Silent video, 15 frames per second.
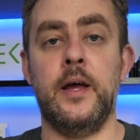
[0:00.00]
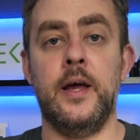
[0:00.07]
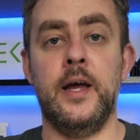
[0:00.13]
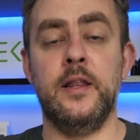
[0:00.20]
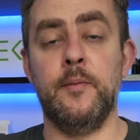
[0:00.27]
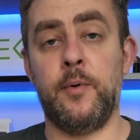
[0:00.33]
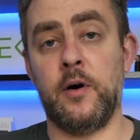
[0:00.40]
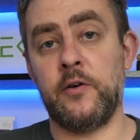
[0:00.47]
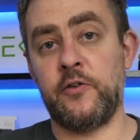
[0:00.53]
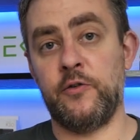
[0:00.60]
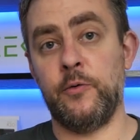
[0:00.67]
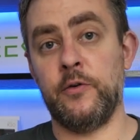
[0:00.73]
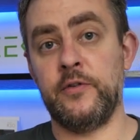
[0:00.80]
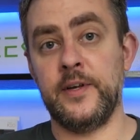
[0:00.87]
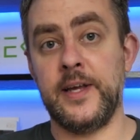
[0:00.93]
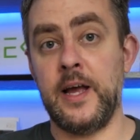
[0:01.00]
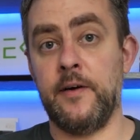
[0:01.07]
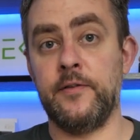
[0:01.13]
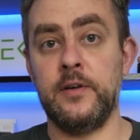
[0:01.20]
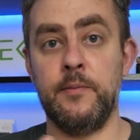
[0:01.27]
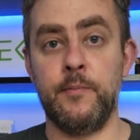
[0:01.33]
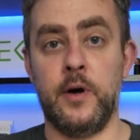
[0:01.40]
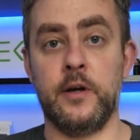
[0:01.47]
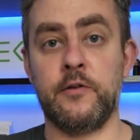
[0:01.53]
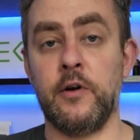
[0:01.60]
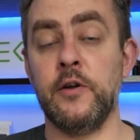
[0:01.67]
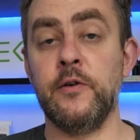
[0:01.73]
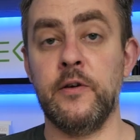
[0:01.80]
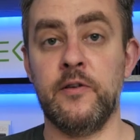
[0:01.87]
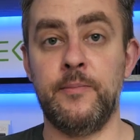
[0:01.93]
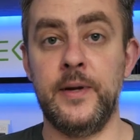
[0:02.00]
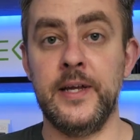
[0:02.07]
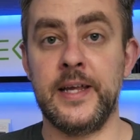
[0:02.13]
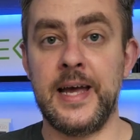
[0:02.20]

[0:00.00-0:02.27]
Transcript: in the box you also get obviously a micro USB